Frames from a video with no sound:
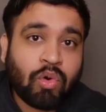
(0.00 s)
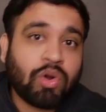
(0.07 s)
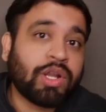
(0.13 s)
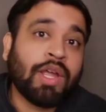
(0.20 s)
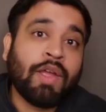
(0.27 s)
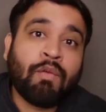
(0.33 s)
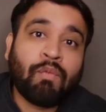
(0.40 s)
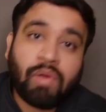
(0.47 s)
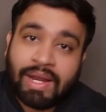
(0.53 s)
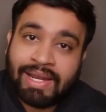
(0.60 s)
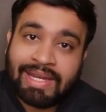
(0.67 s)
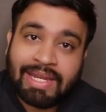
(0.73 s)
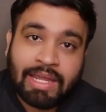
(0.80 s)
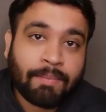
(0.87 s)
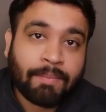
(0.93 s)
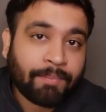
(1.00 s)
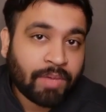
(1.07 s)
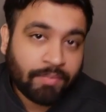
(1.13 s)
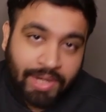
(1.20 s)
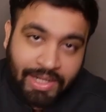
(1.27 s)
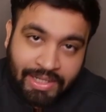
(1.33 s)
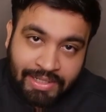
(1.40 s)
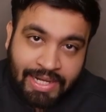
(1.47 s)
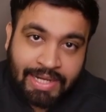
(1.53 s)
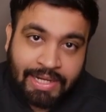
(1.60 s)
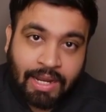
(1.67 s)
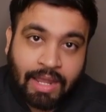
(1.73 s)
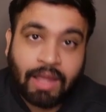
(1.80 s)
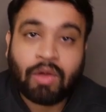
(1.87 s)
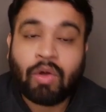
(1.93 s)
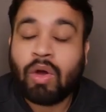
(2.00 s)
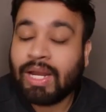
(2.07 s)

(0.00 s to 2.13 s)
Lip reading: for any upcoming data or any